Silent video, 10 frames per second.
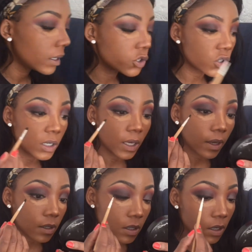to literally
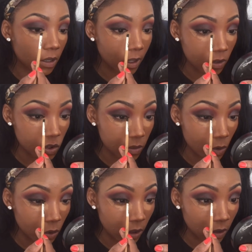get that
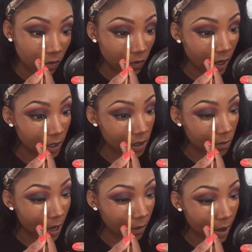smoky effect,
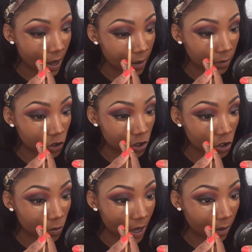
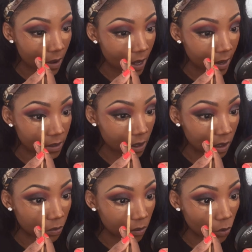just to make my eyes a
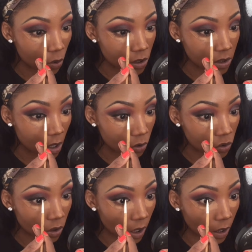little bit more
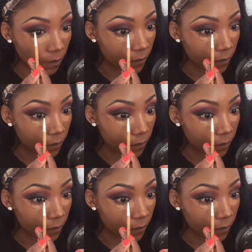sultry.